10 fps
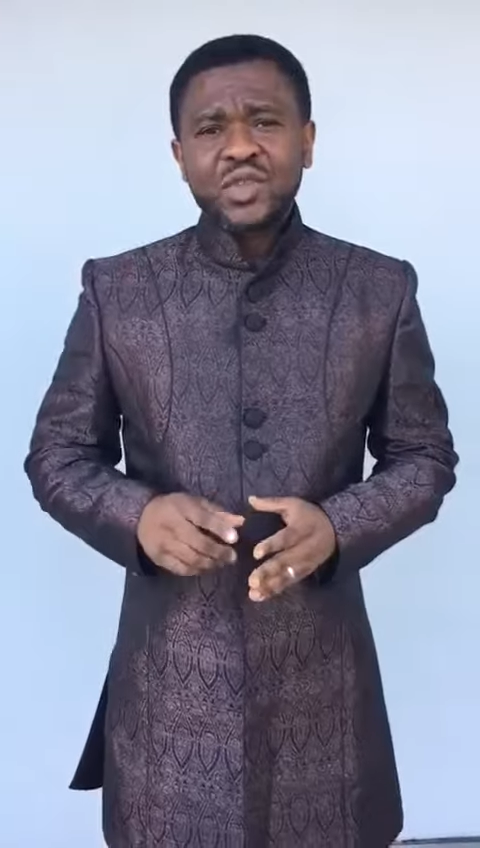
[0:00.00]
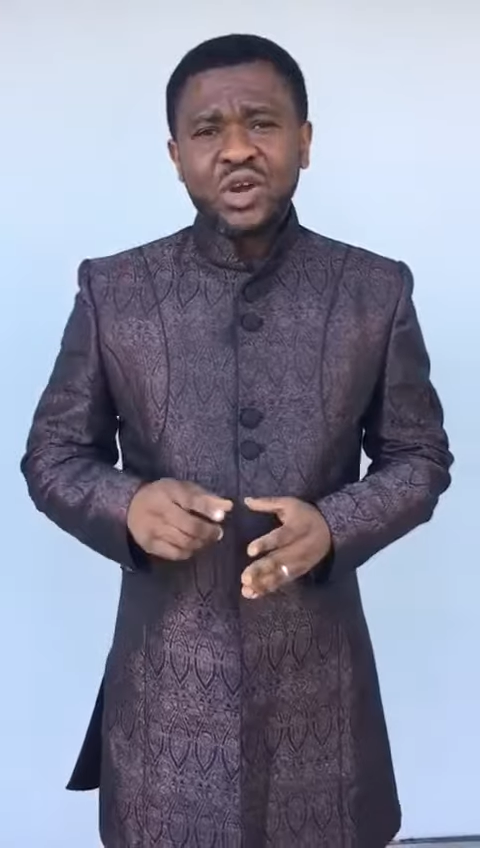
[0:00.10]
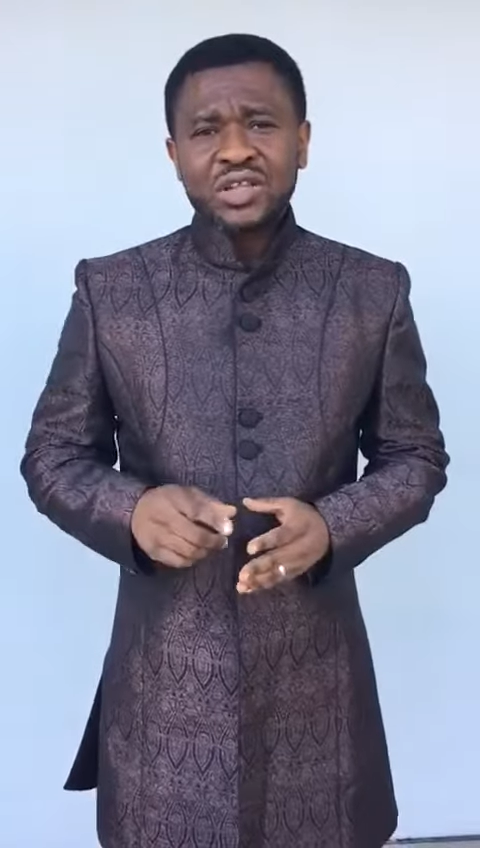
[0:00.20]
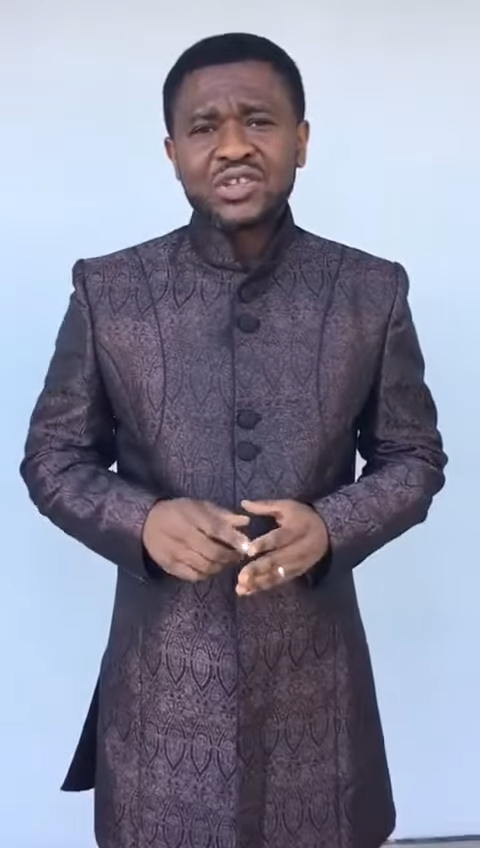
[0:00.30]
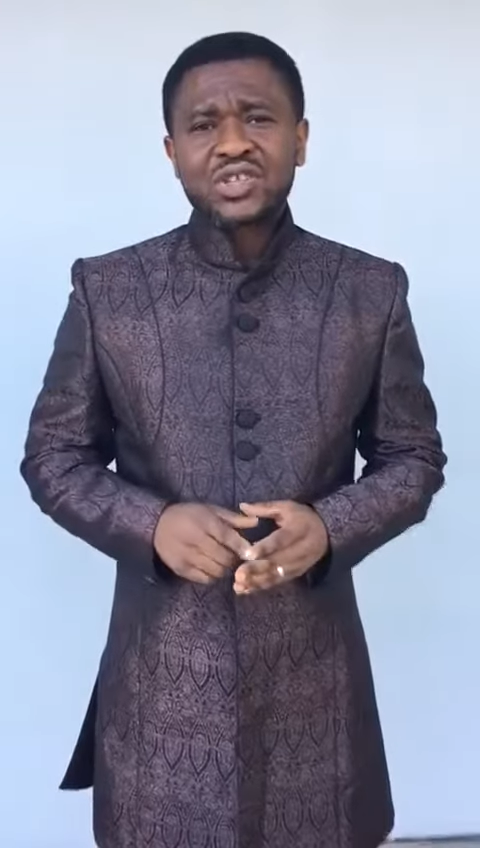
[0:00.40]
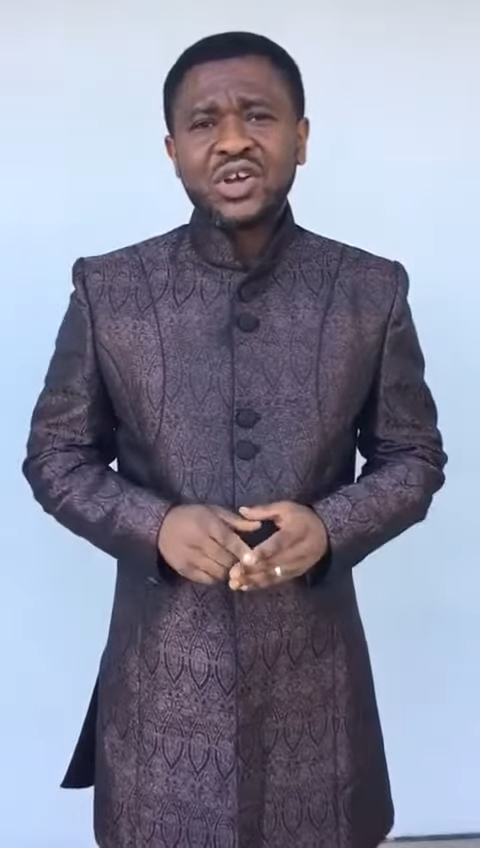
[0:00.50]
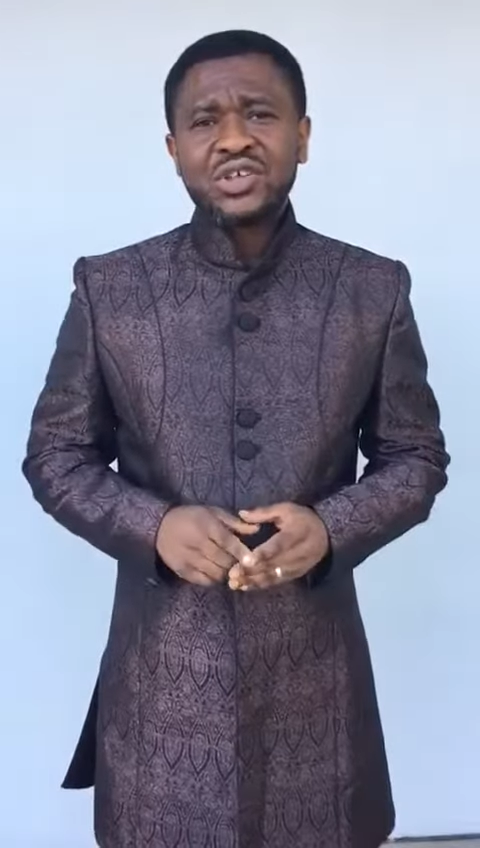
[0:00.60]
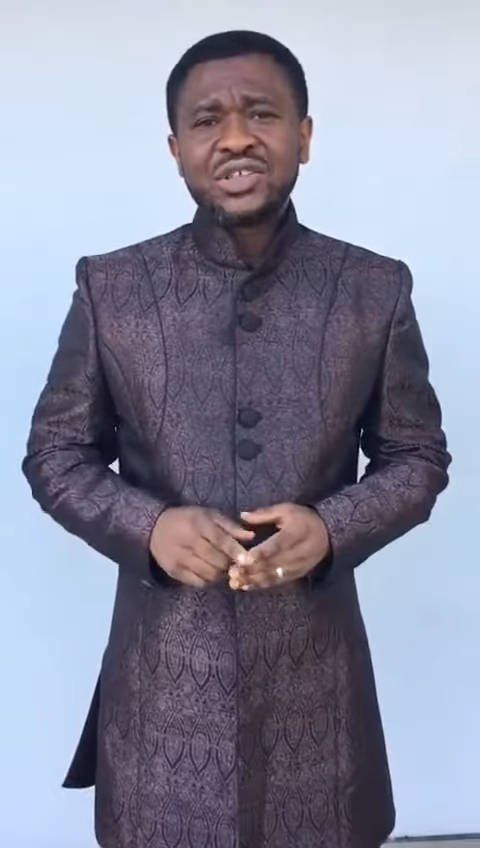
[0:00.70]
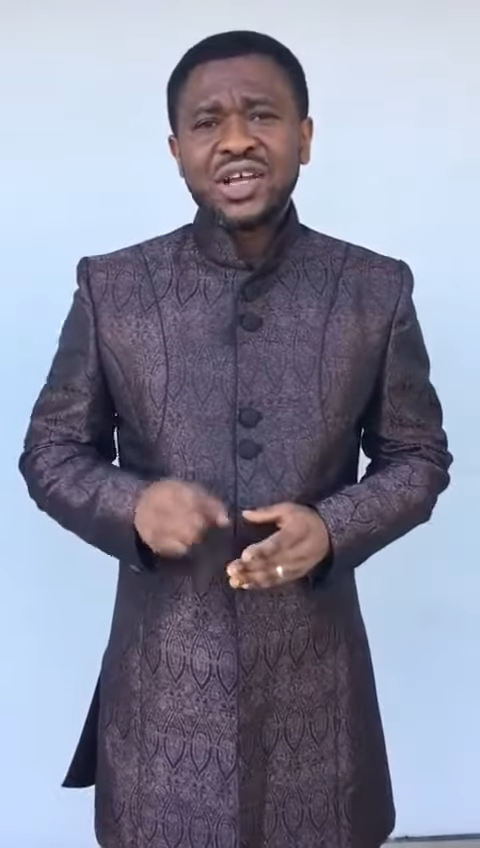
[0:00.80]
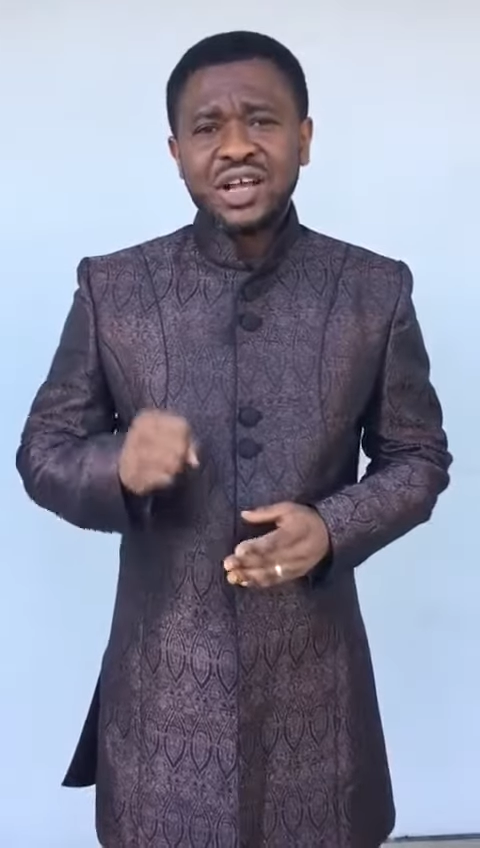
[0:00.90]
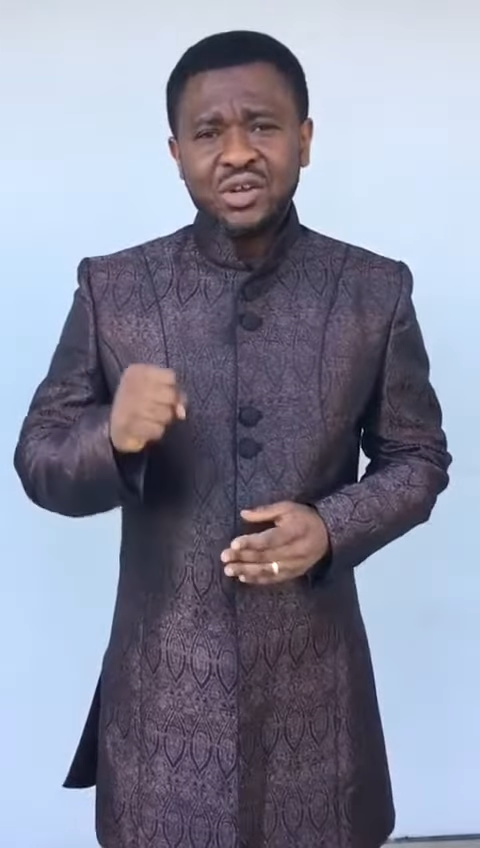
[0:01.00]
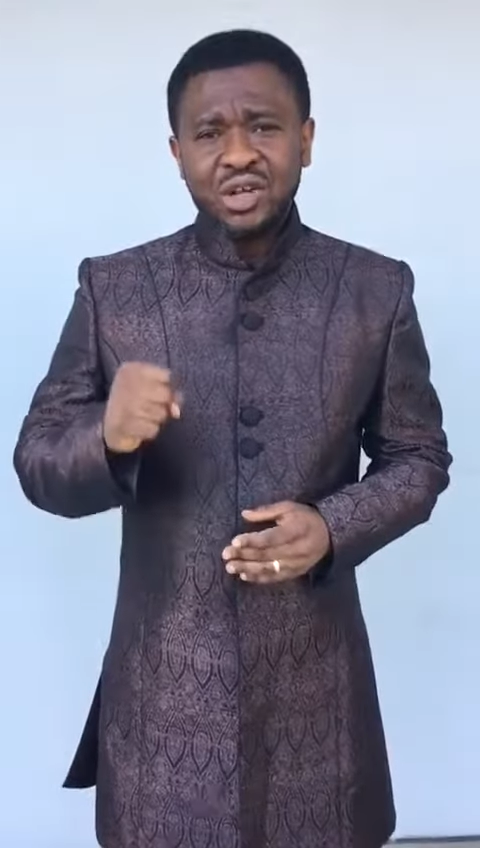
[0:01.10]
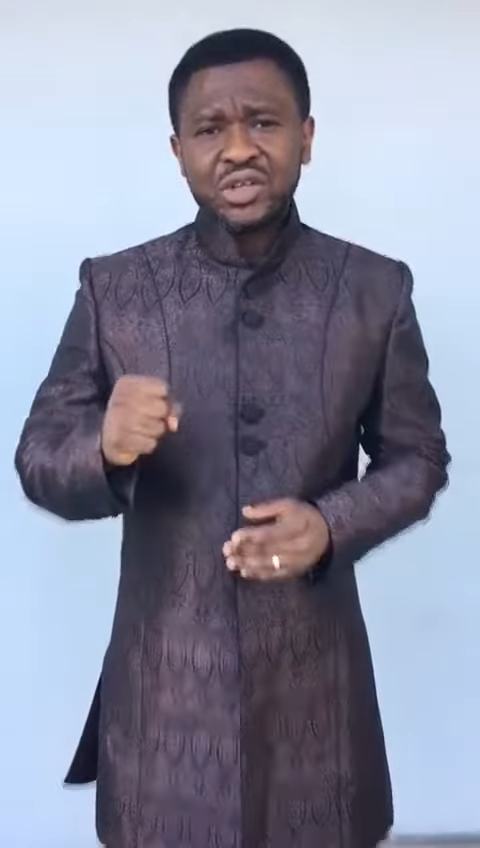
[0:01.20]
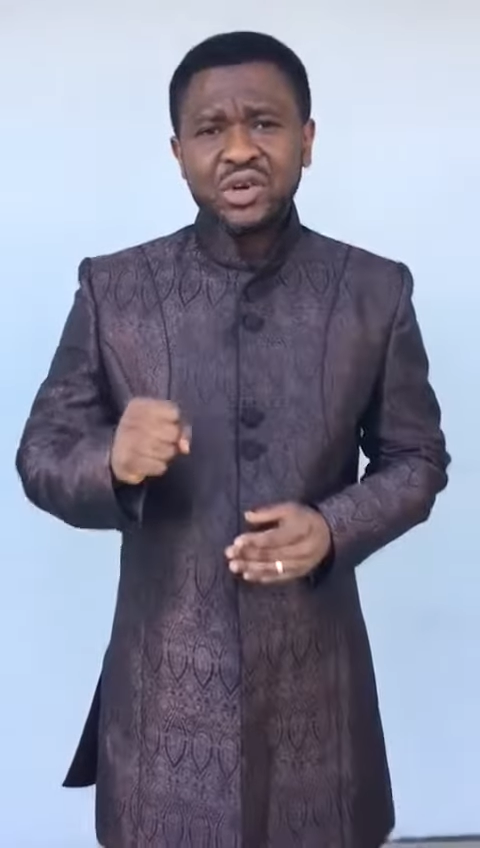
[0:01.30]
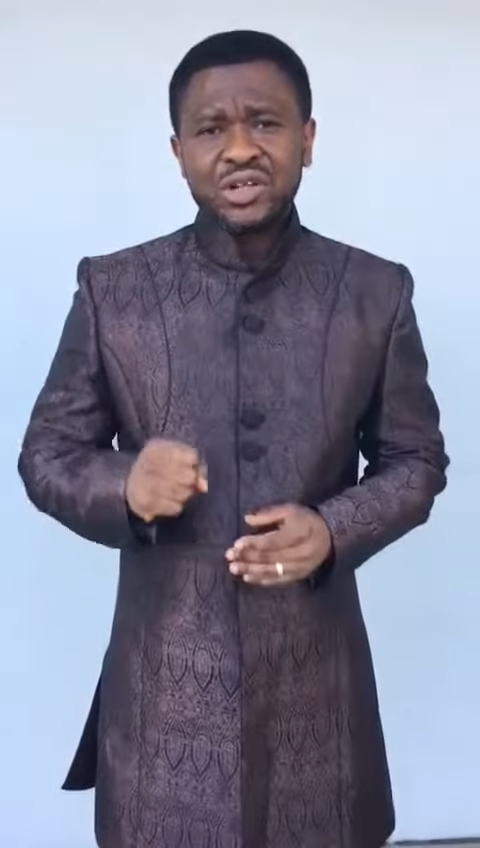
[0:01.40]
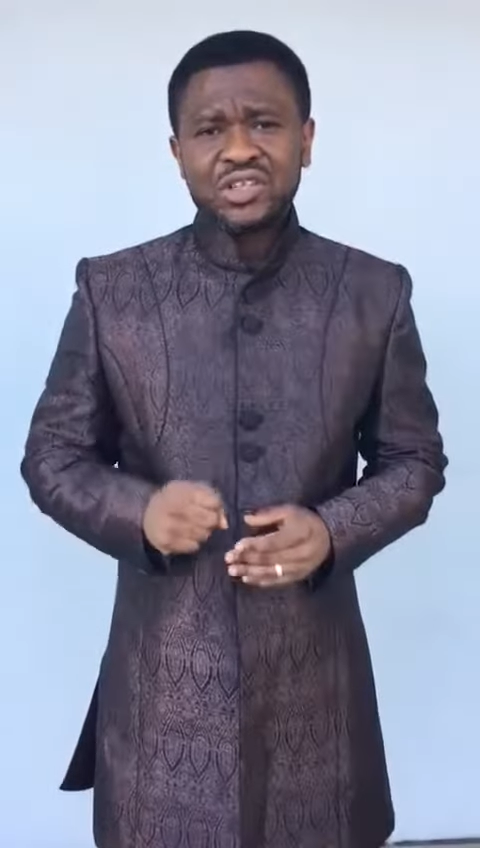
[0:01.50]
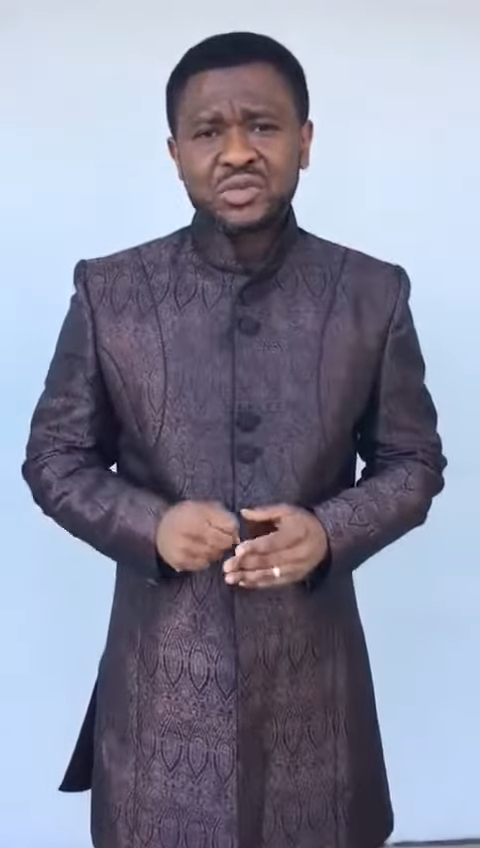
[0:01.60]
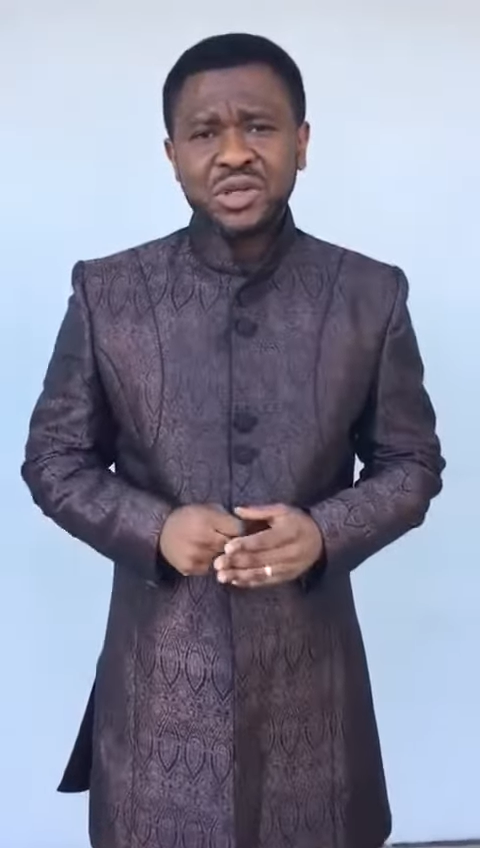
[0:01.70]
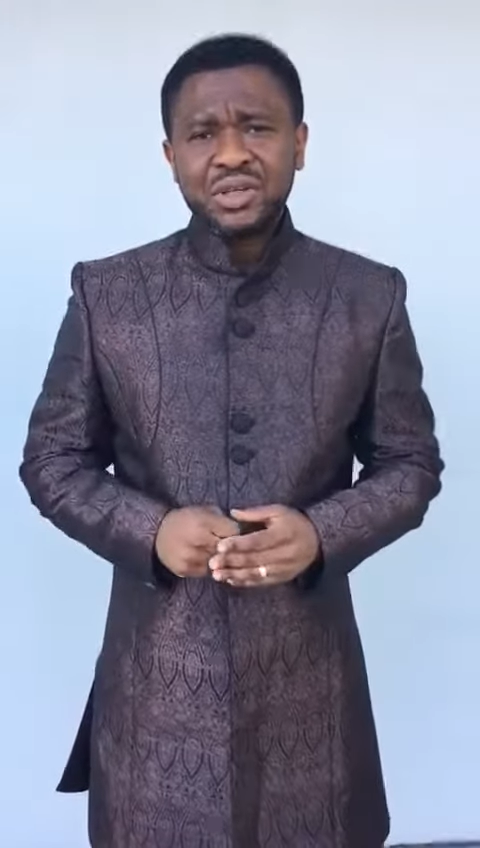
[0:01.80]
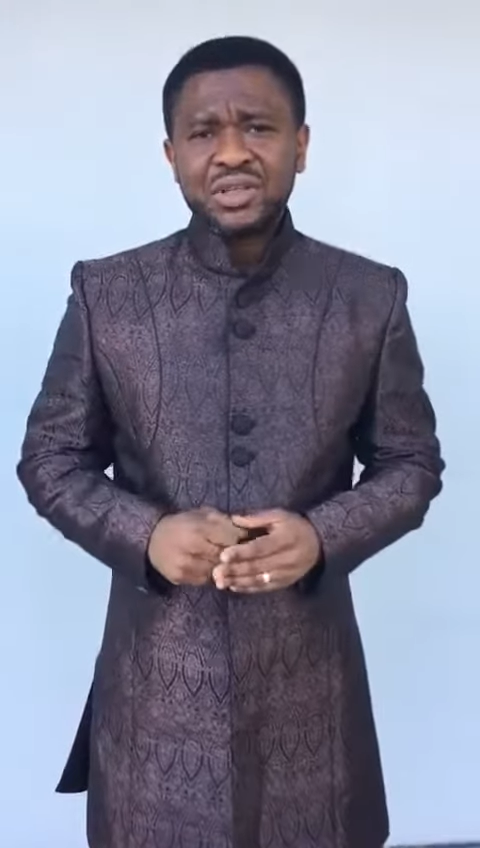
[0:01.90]
God the Son, and God the Holy
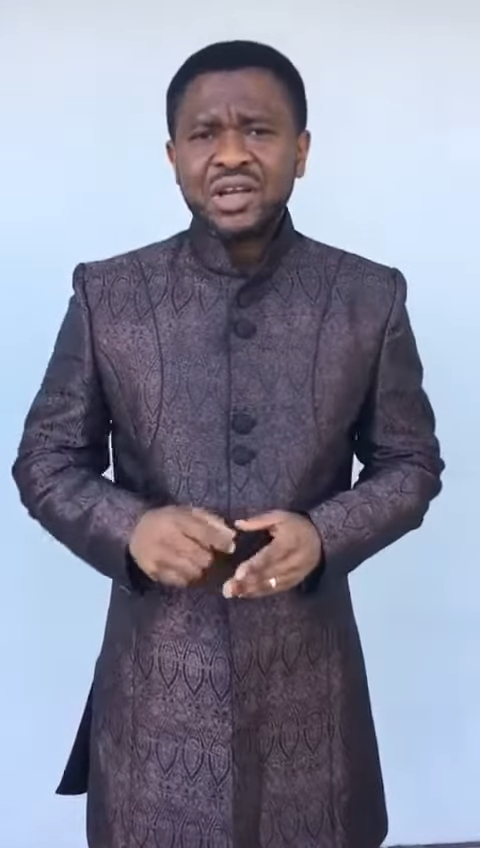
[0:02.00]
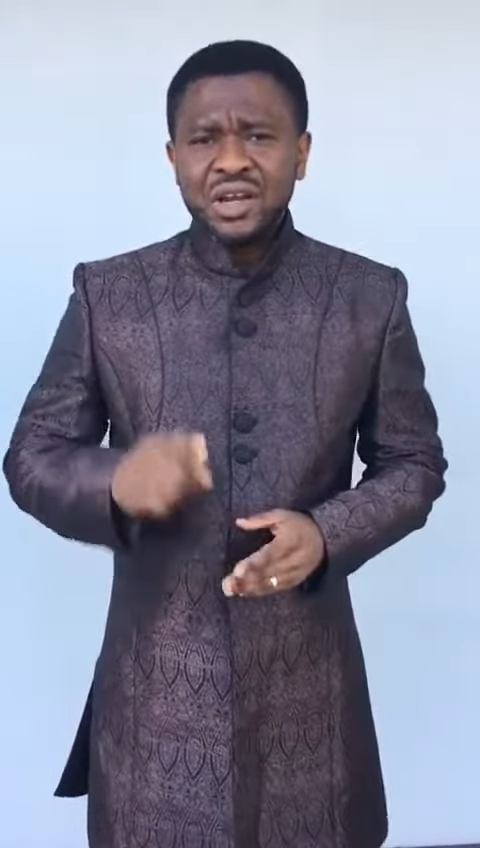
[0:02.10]
Spirit.